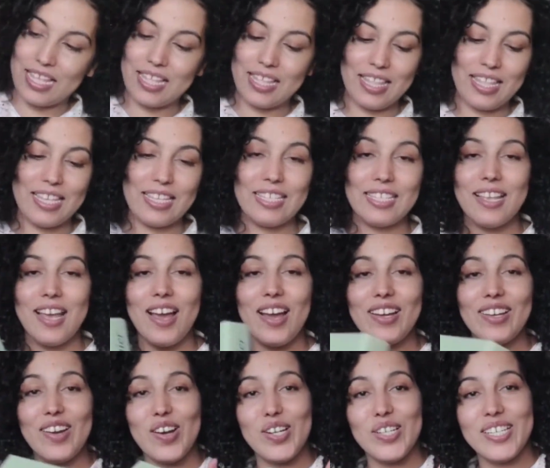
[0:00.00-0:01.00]
this
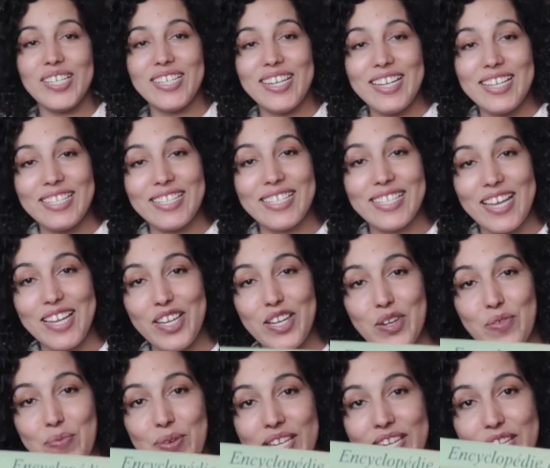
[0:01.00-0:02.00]
garden
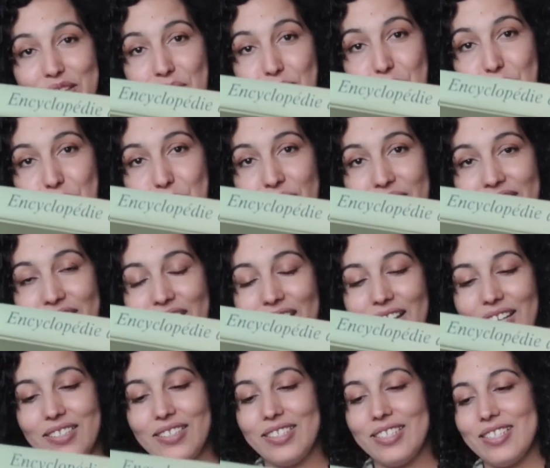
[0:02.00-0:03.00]
encyclopedia book.
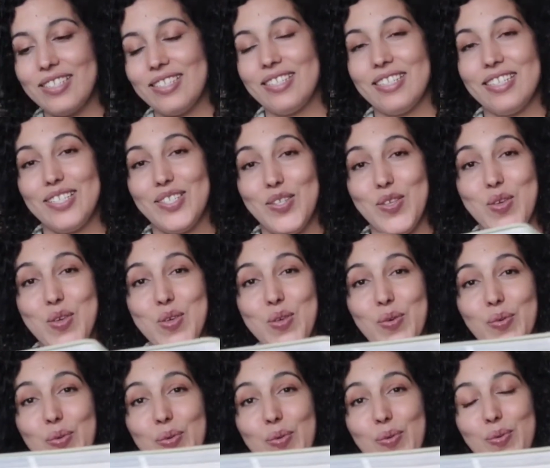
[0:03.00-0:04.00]
It's
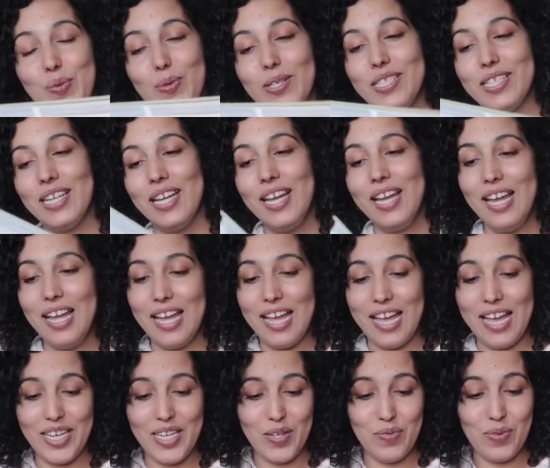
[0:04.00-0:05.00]
huge,
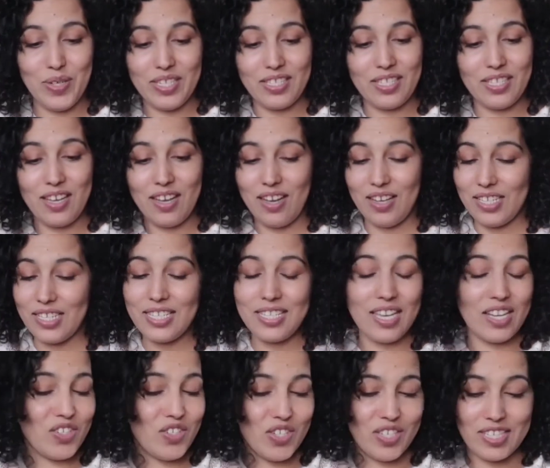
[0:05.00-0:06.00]
and it was
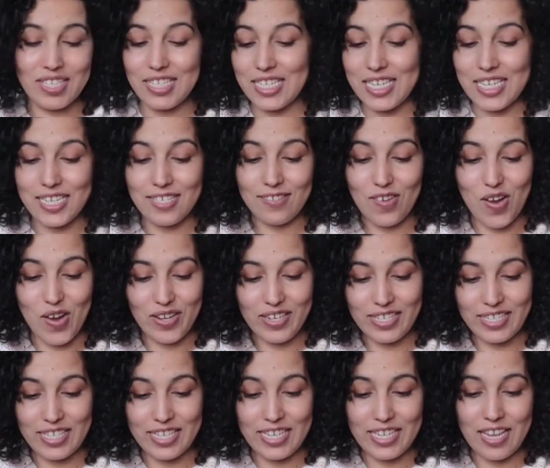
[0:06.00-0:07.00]
such a steal,
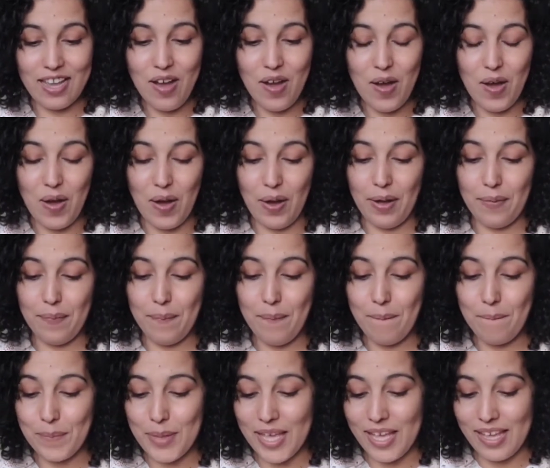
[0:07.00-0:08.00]
honestly.
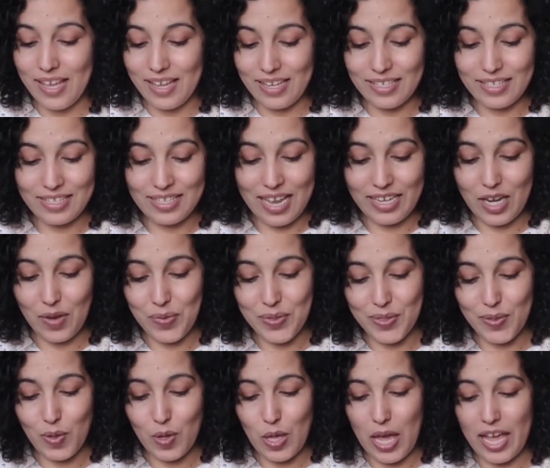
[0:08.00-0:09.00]
Inside I was
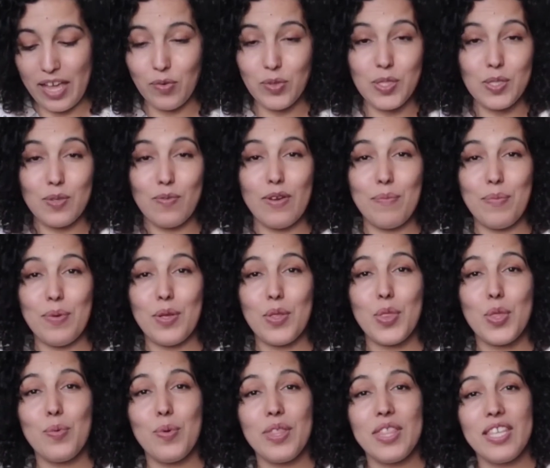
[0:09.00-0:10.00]
flipping
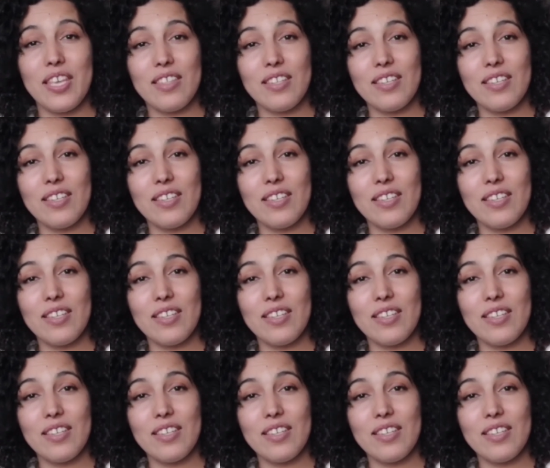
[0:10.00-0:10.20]
through it the other